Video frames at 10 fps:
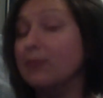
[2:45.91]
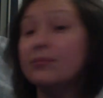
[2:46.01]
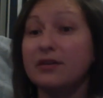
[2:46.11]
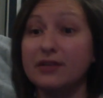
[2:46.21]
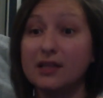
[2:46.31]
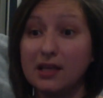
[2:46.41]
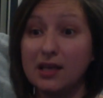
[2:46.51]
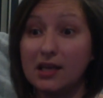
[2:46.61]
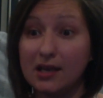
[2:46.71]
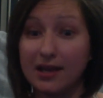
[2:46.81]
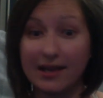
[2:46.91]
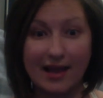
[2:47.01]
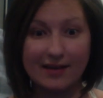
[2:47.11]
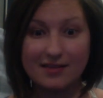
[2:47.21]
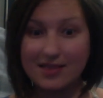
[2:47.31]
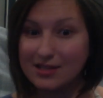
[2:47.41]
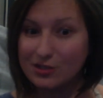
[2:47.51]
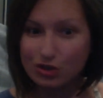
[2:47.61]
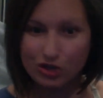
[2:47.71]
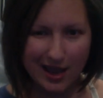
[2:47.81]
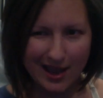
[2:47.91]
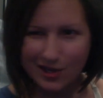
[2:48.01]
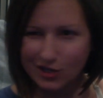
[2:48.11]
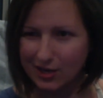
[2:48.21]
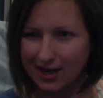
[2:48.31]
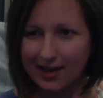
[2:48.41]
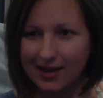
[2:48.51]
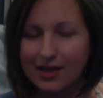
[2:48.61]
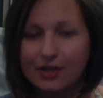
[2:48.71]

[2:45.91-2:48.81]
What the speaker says: Definitely, again, things are changing.